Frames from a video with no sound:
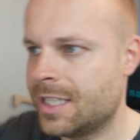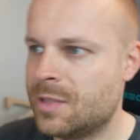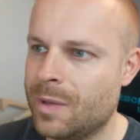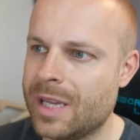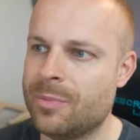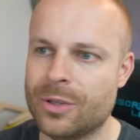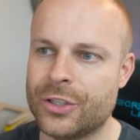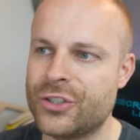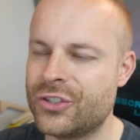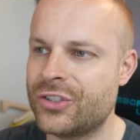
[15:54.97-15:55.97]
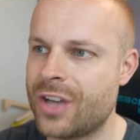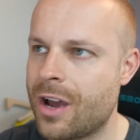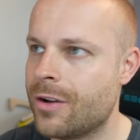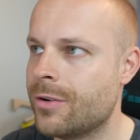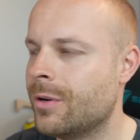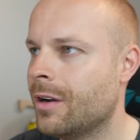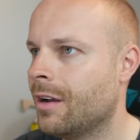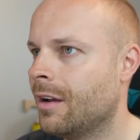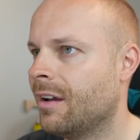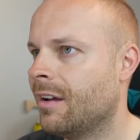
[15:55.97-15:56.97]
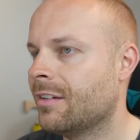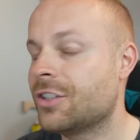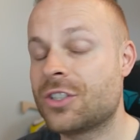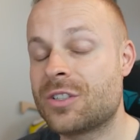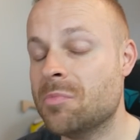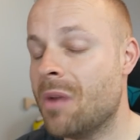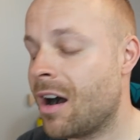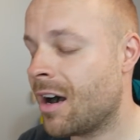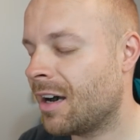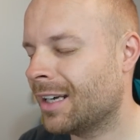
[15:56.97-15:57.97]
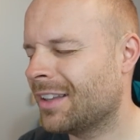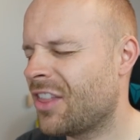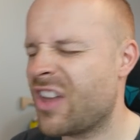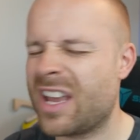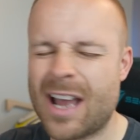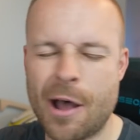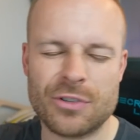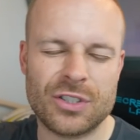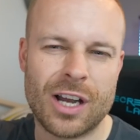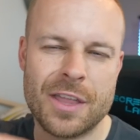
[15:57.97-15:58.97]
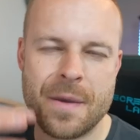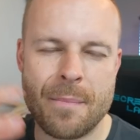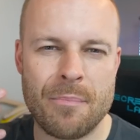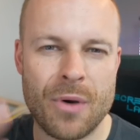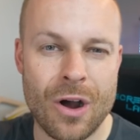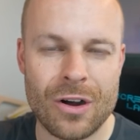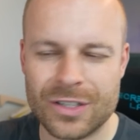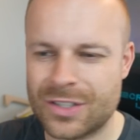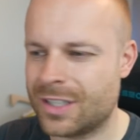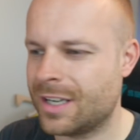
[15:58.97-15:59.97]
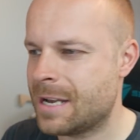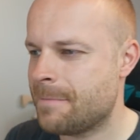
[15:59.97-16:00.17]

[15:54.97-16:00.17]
These people are so smart and think outside the box, and